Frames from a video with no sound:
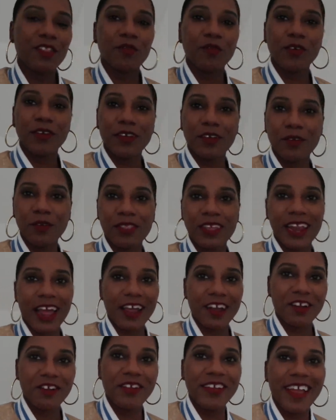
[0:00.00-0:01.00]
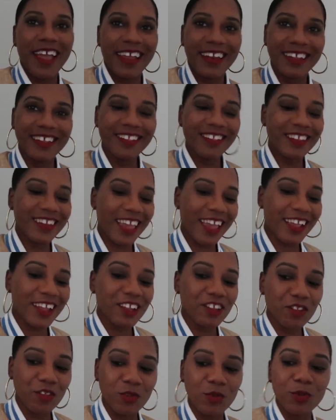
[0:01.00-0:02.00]
the reel that I created
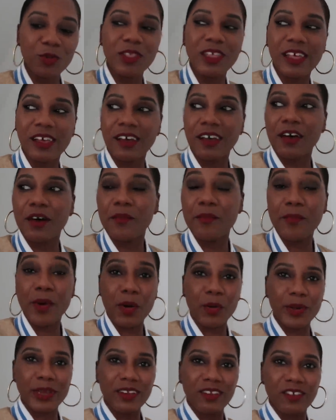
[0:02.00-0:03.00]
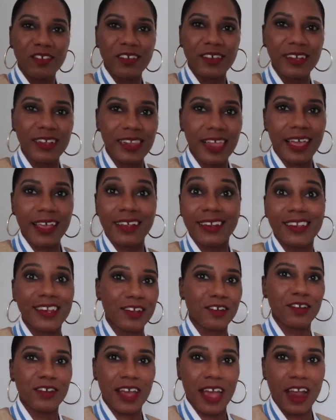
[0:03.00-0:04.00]
today to the Moesha like
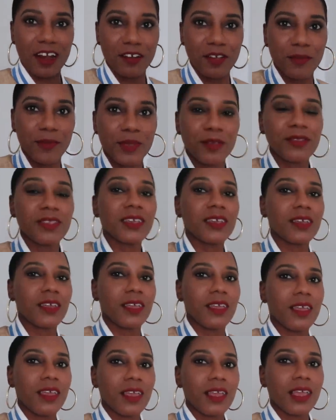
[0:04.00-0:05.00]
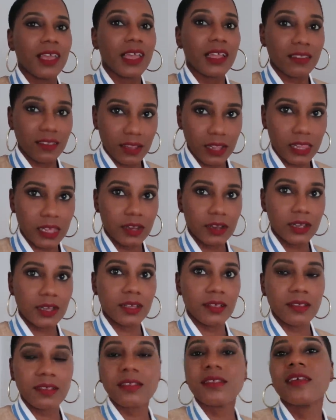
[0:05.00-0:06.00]
Dear Diary music. It's
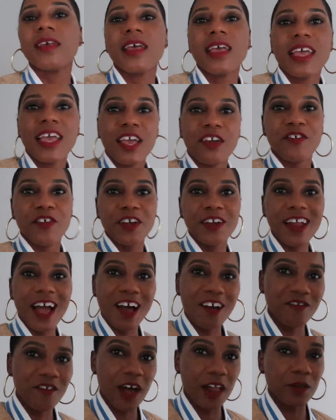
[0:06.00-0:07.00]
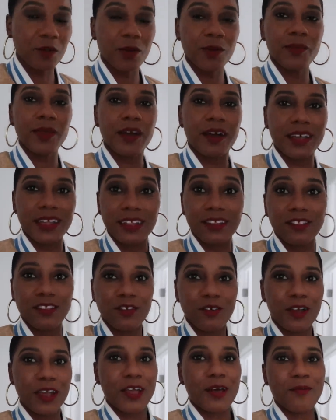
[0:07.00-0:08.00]
hilarious. If you're not following me on
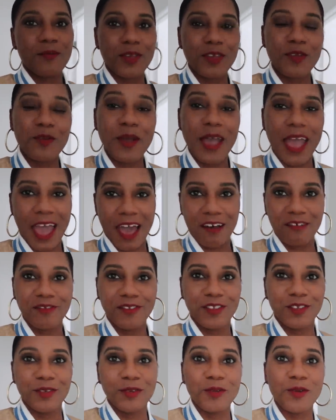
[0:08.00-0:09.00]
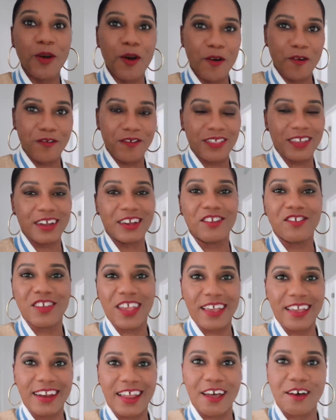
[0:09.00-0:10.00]
Instagram, you have to go over there and
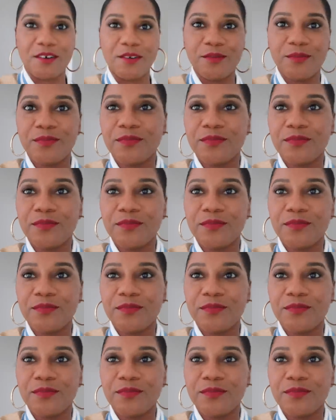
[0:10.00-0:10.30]
check it out.